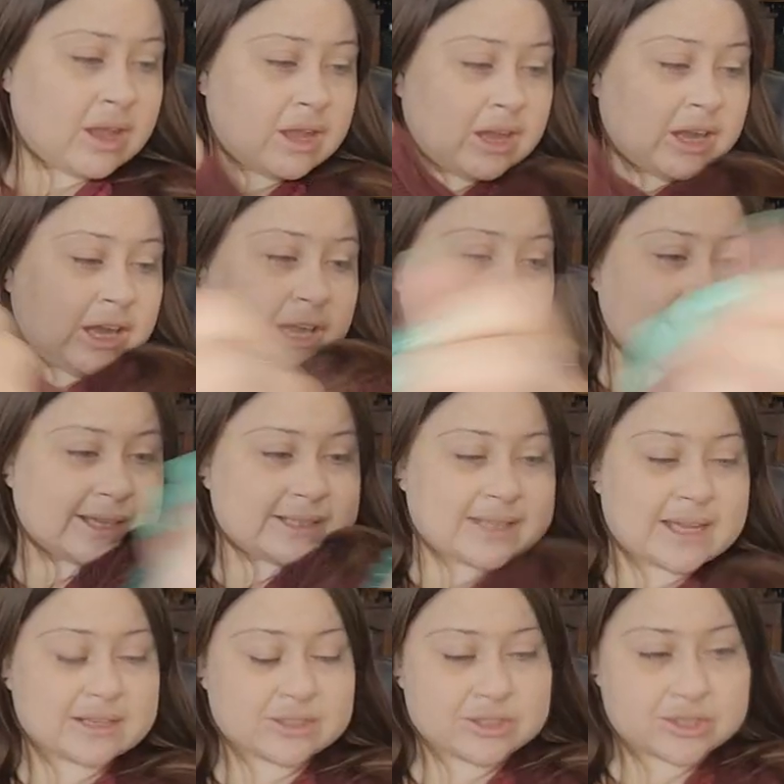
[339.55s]
I
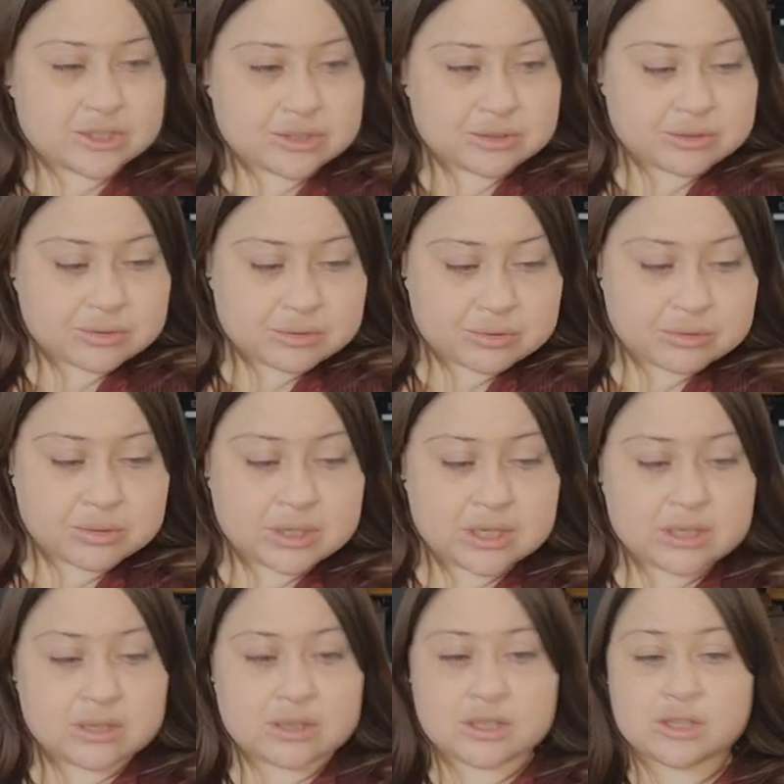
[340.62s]
tend to
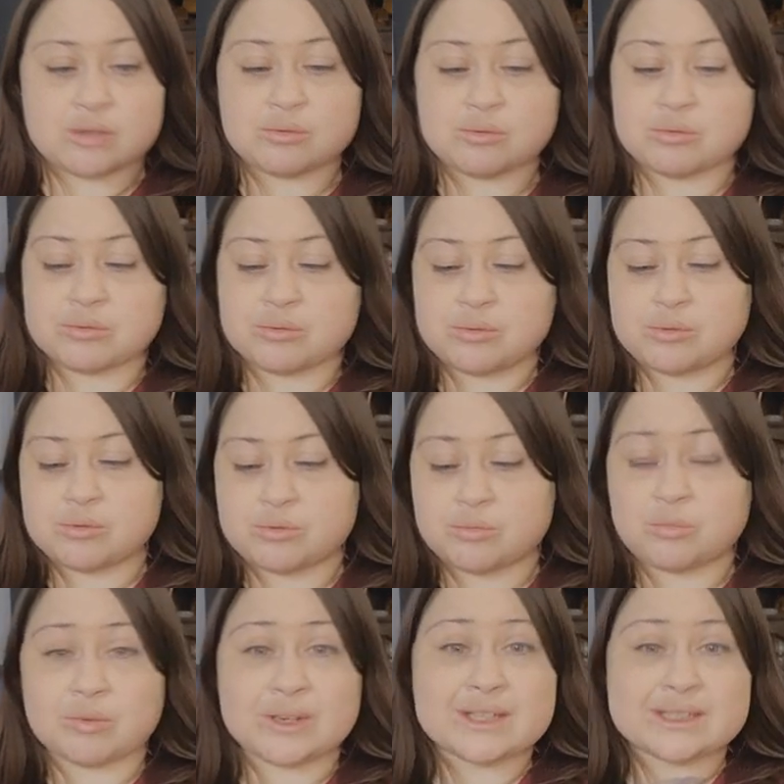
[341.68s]

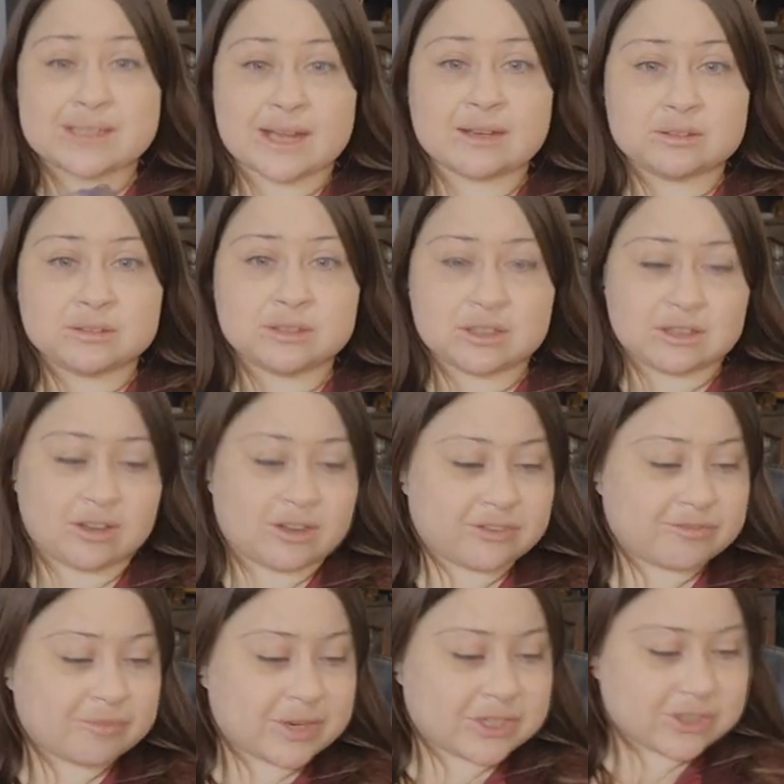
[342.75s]
recycle a lot
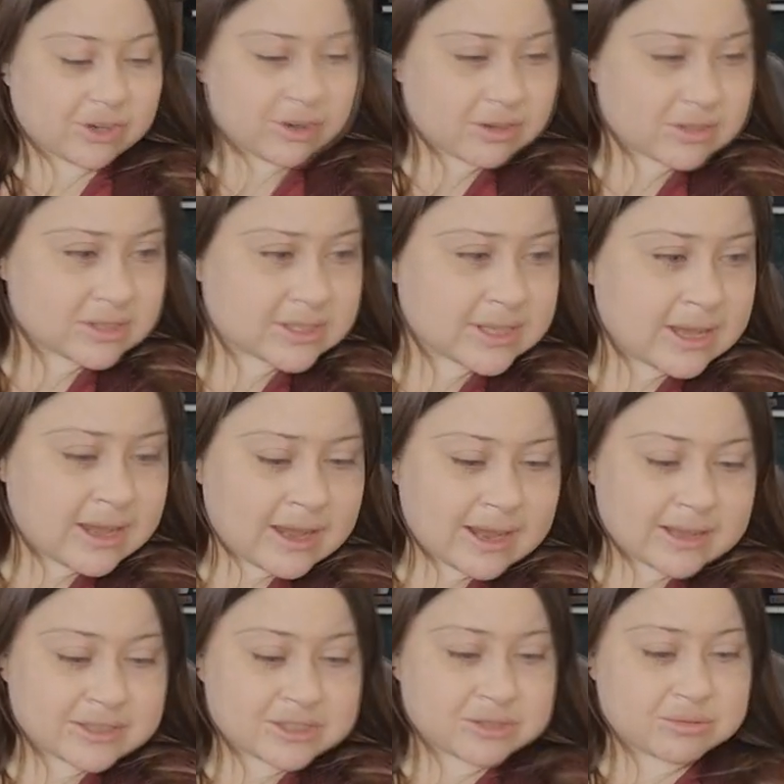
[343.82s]
of my jars.
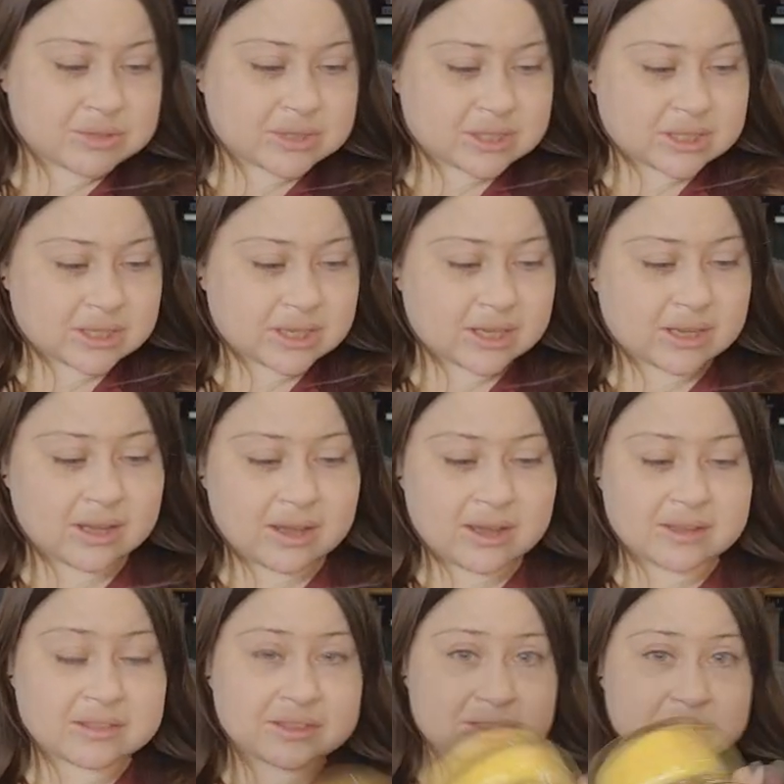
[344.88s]
As you see,
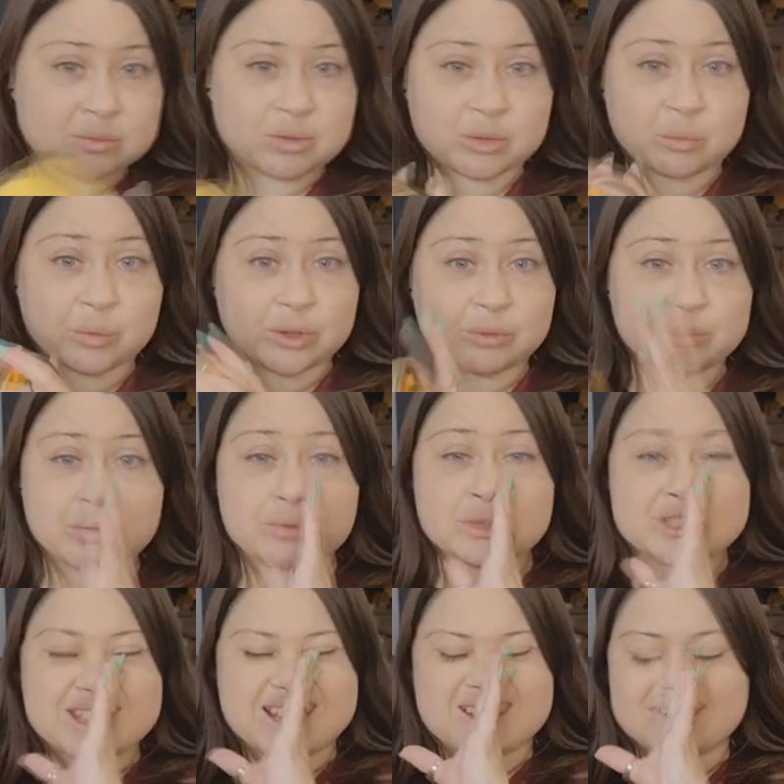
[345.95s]
this one will be
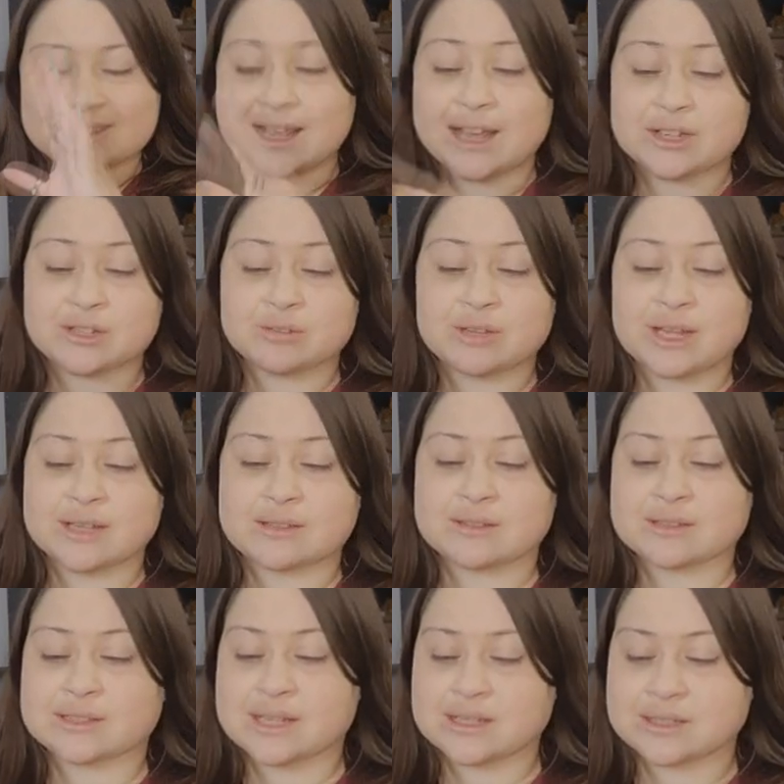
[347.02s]
recycled. I do like the
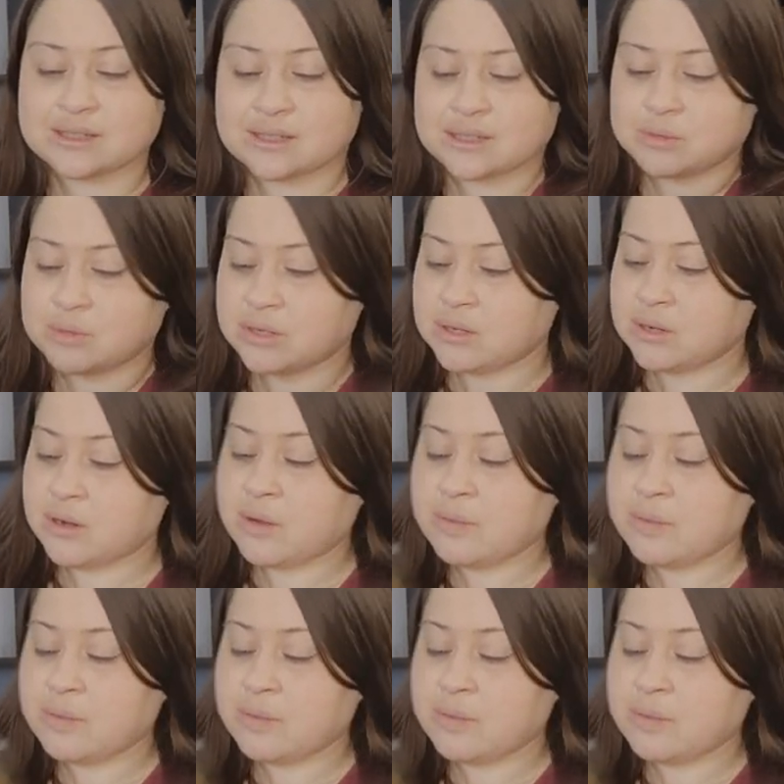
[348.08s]
scent of this one.